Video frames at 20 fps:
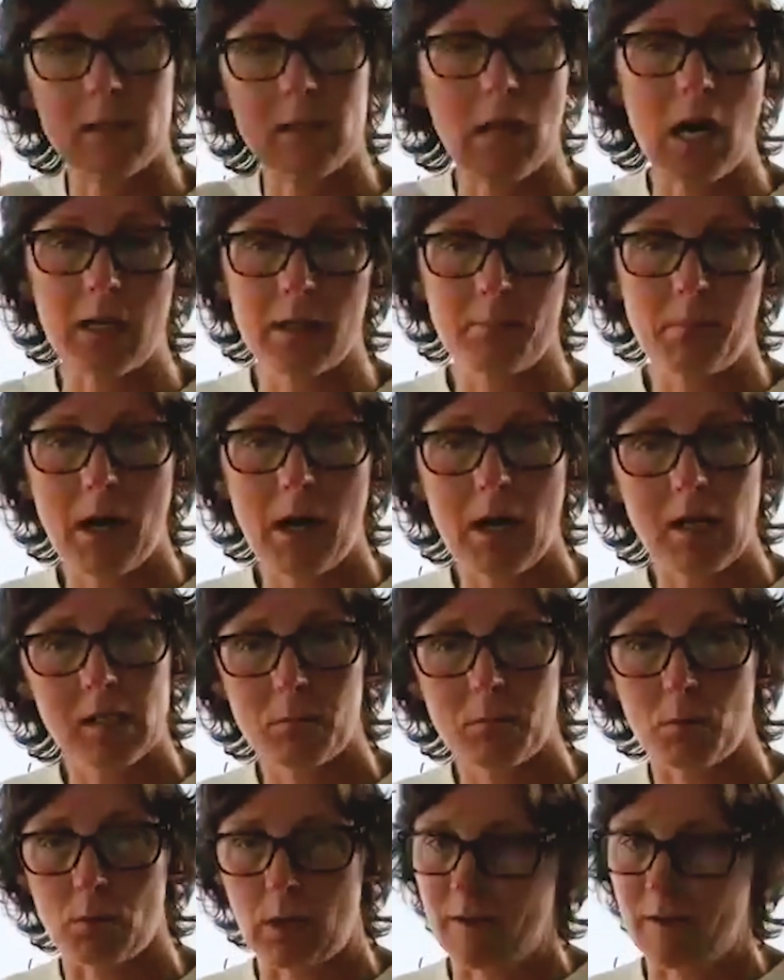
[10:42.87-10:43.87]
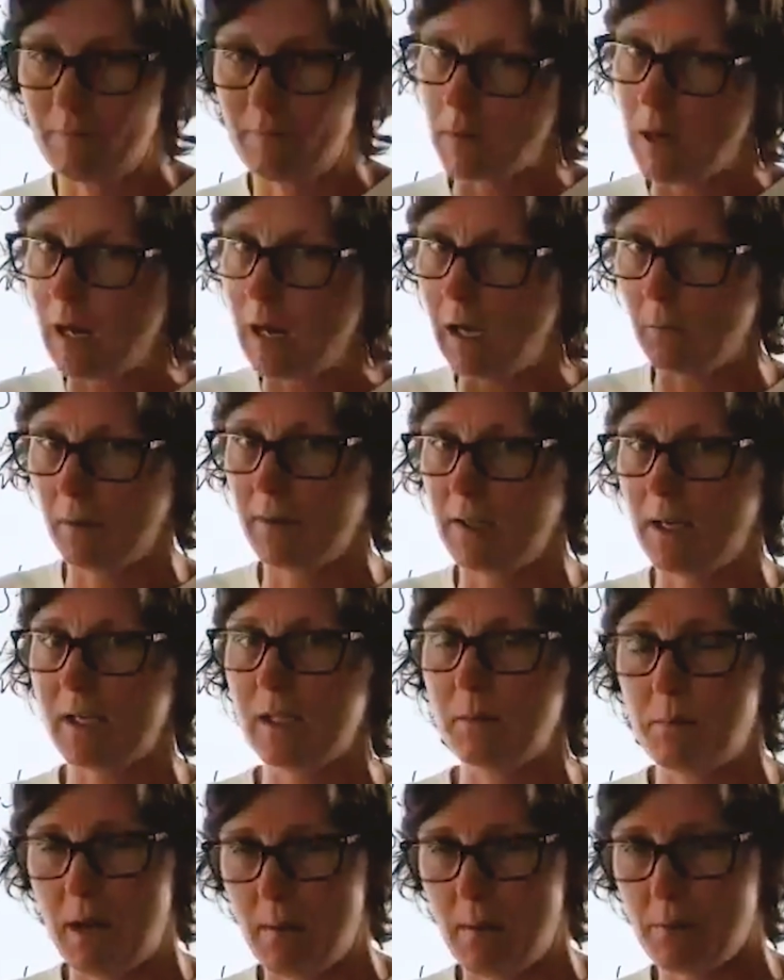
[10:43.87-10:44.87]
It's not impossible. I've bought with
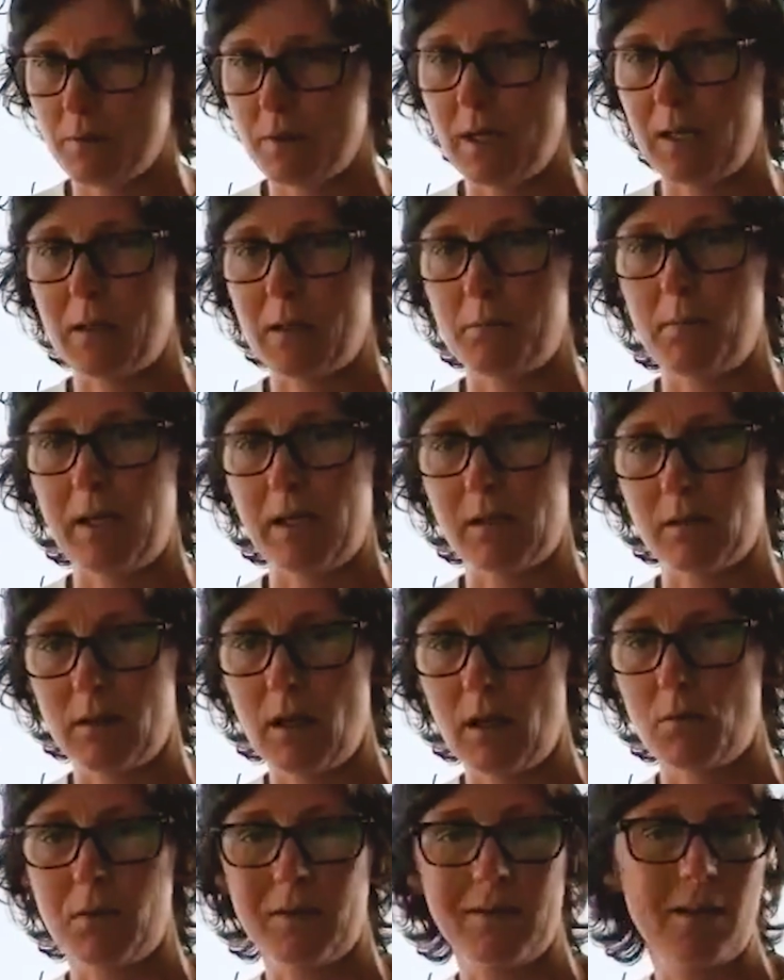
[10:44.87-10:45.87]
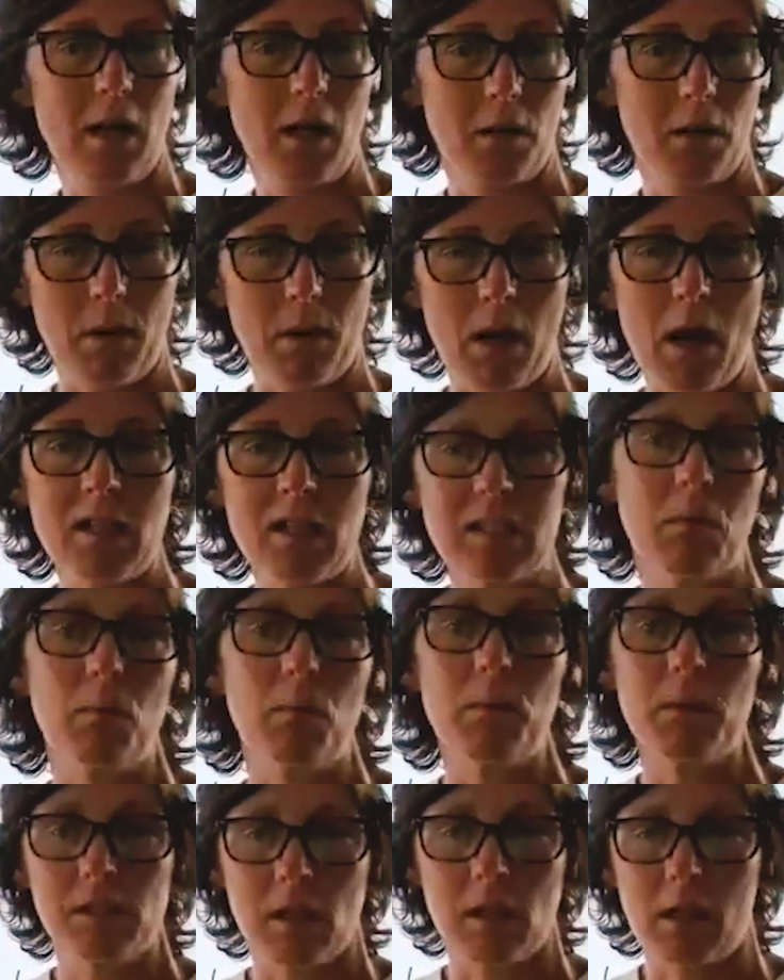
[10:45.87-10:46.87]
SBA projected base loans. It's not impossible,
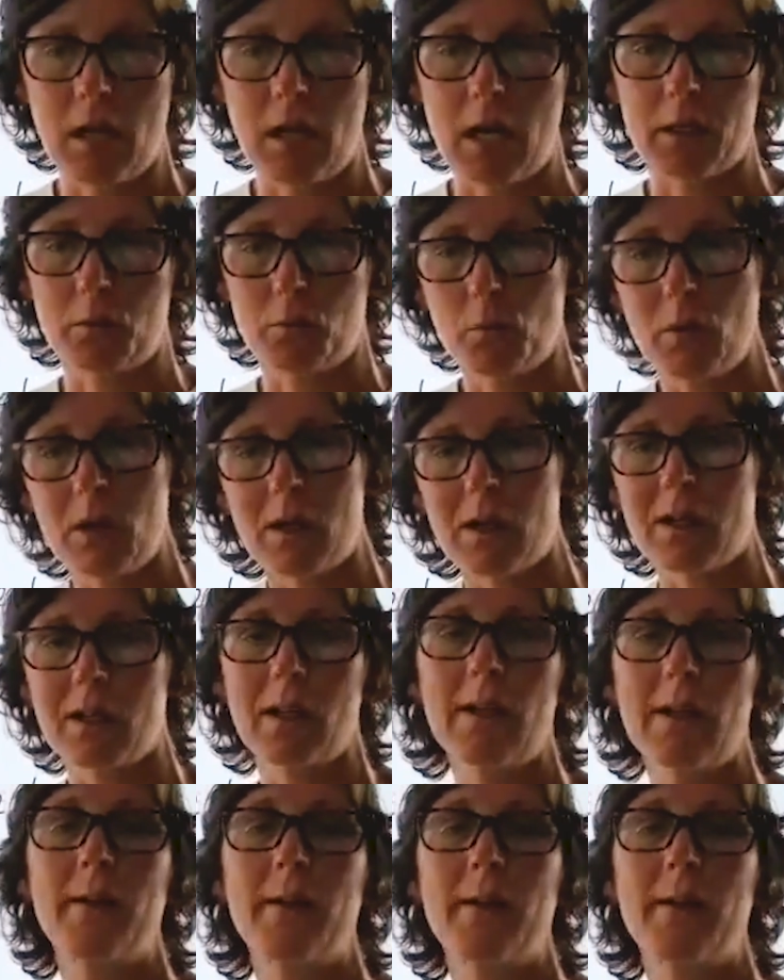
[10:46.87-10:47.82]
but it's a lot of work.